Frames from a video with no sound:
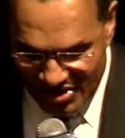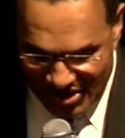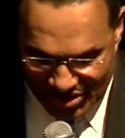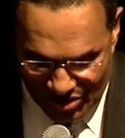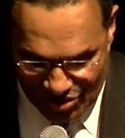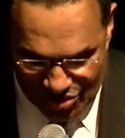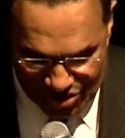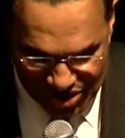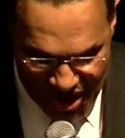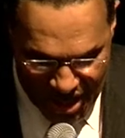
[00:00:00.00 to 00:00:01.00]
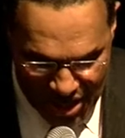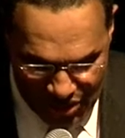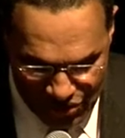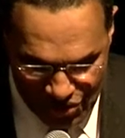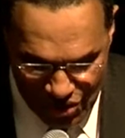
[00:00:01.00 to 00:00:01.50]
resistant to
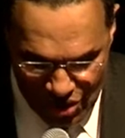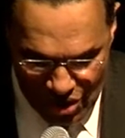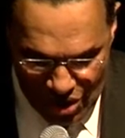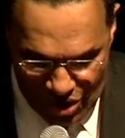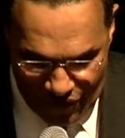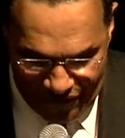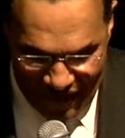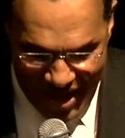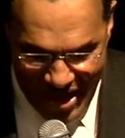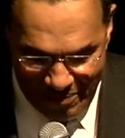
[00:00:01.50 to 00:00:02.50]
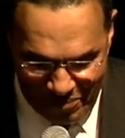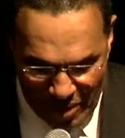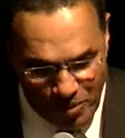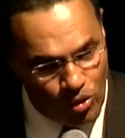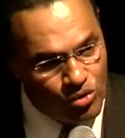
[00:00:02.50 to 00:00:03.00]
change, you find
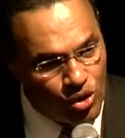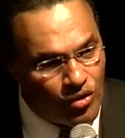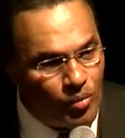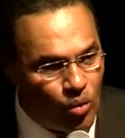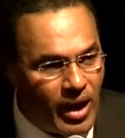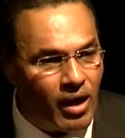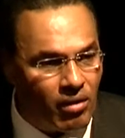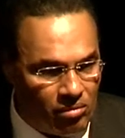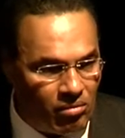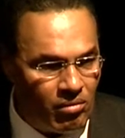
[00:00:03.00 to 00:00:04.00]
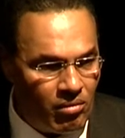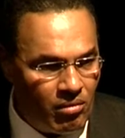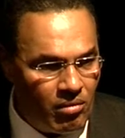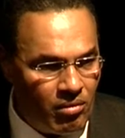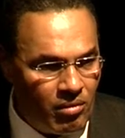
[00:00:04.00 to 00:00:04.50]
people who know them well.
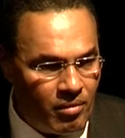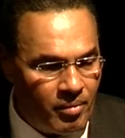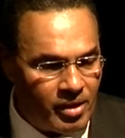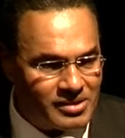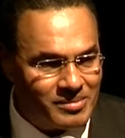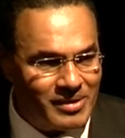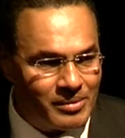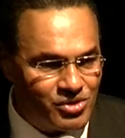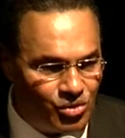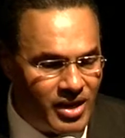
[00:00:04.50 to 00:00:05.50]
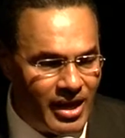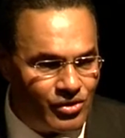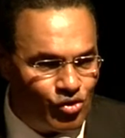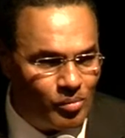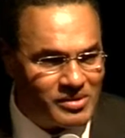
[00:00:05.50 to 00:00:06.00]
Because sometimes you
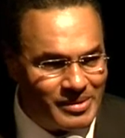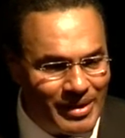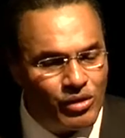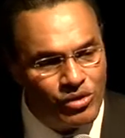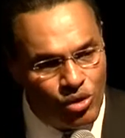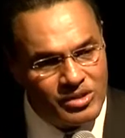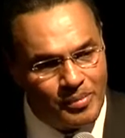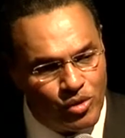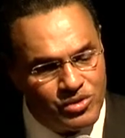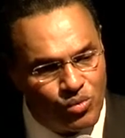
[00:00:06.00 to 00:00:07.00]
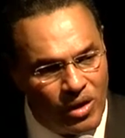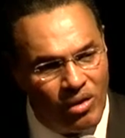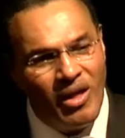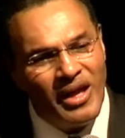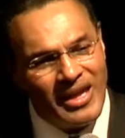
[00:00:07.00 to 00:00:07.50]
can't do it, but somebody who knows the person
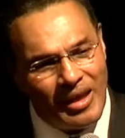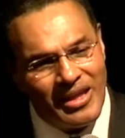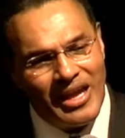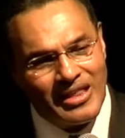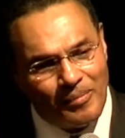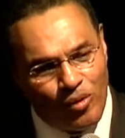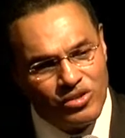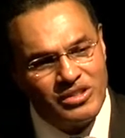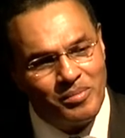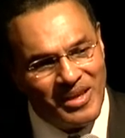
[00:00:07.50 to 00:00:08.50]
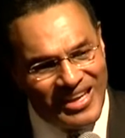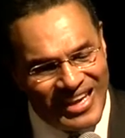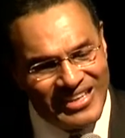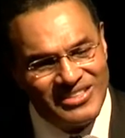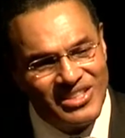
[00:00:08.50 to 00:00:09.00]
well can get the person to
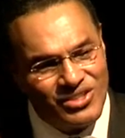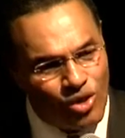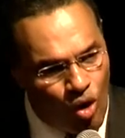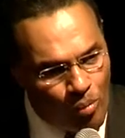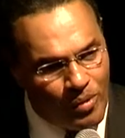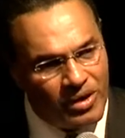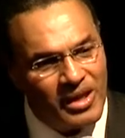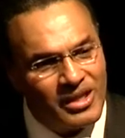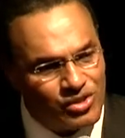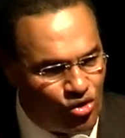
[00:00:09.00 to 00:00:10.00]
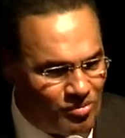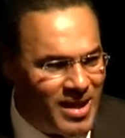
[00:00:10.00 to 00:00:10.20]
begin just to open his or her